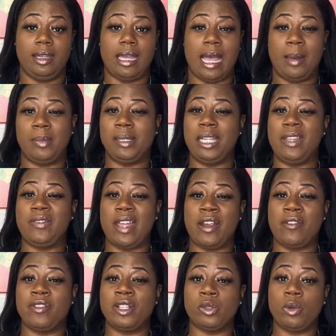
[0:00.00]
I believe
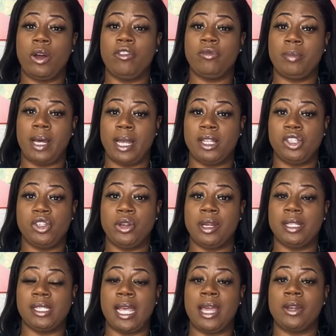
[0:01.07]
every 12 months you're
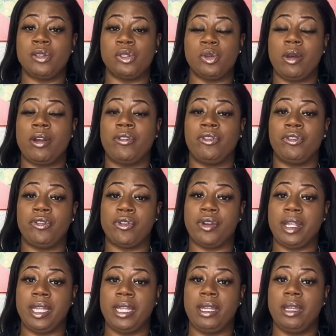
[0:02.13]
entitled to a
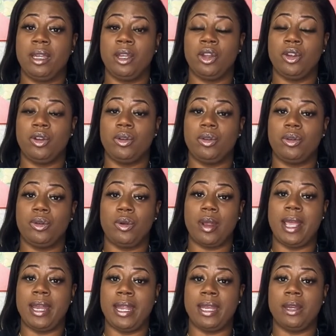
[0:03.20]
free
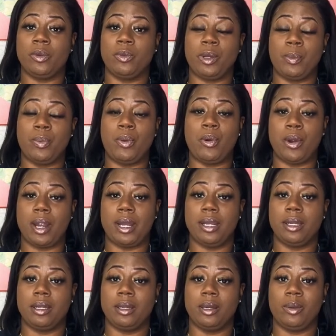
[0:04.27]
credit report
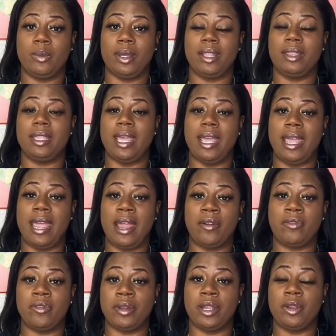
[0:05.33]
with
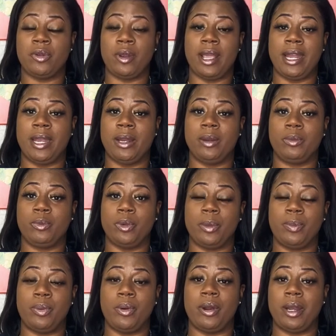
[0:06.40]
every credit
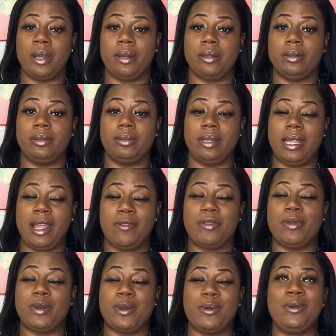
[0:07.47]
report,
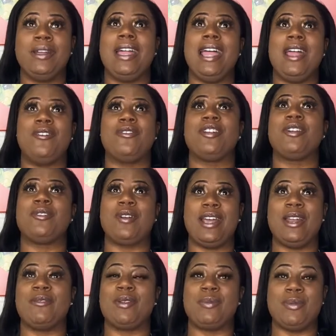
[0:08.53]
every every credit
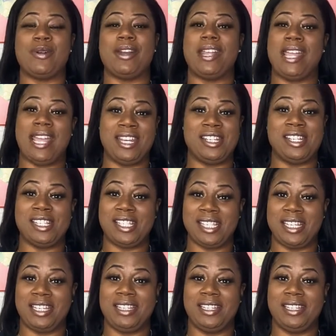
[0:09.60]
reporting agency.